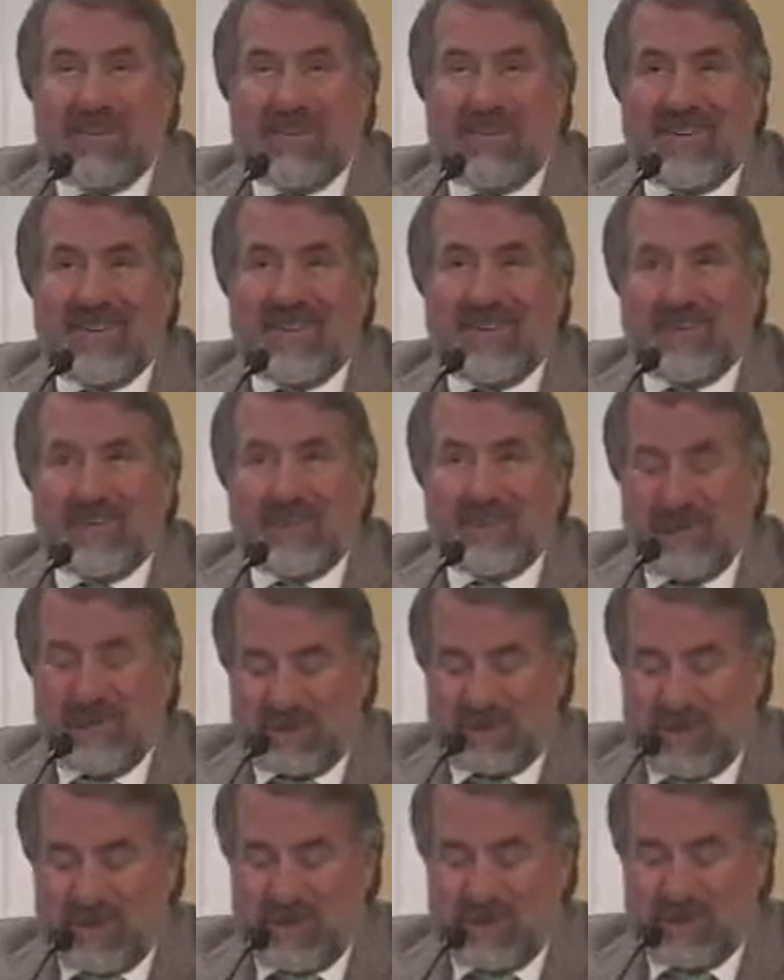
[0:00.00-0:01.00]
on some of
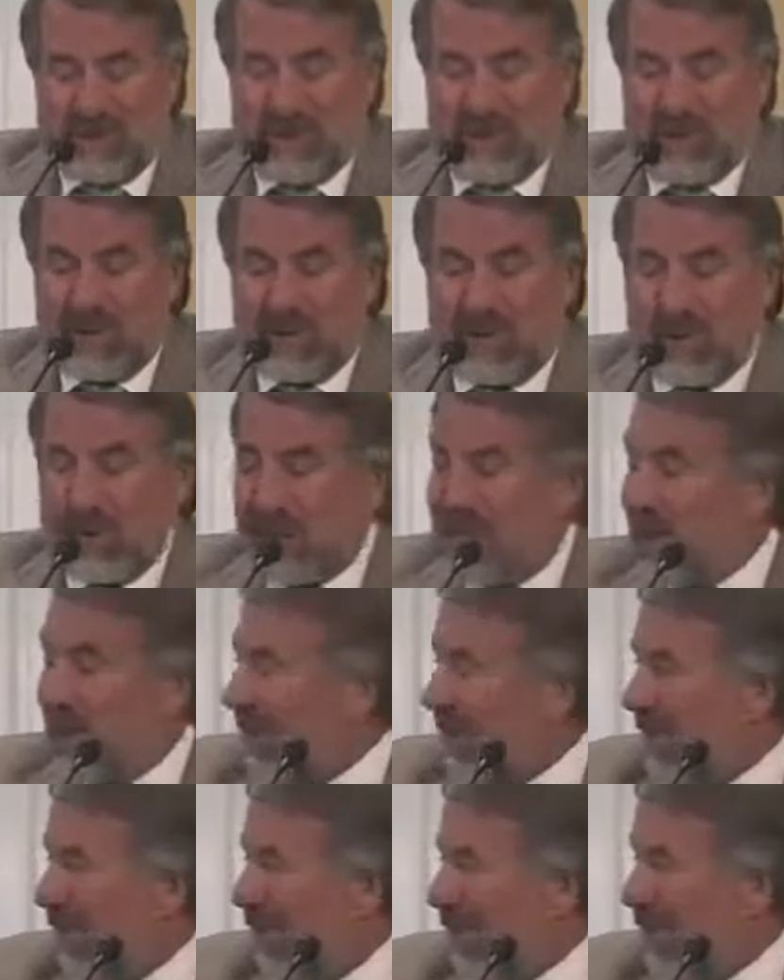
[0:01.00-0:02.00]
these same issues that we talk
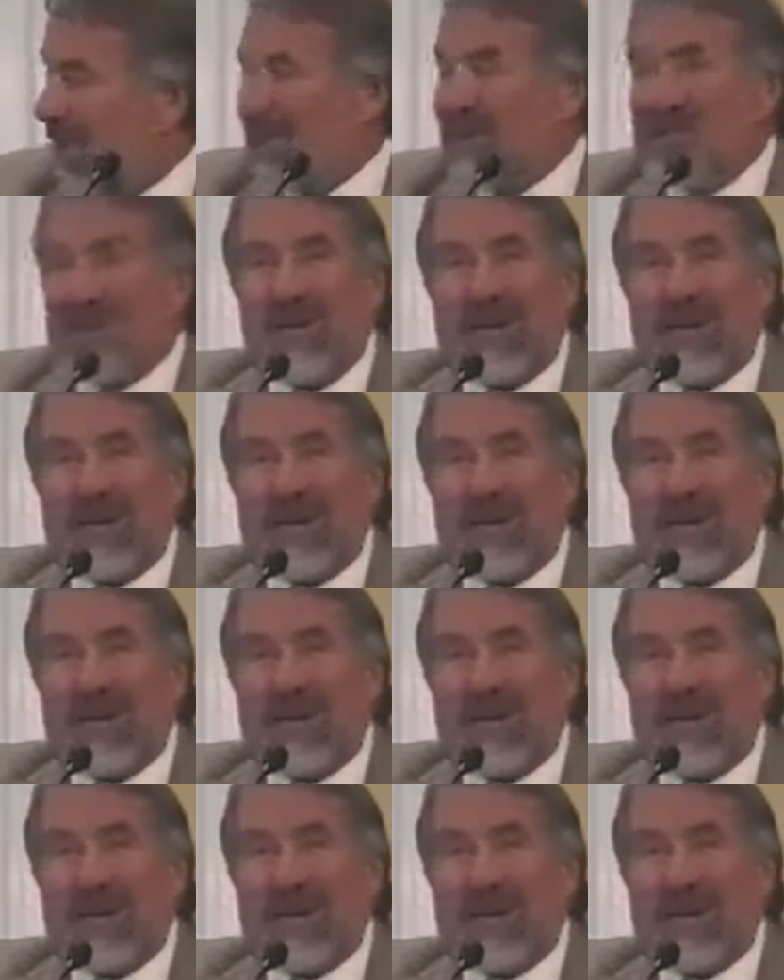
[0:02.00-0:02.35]
about all the time.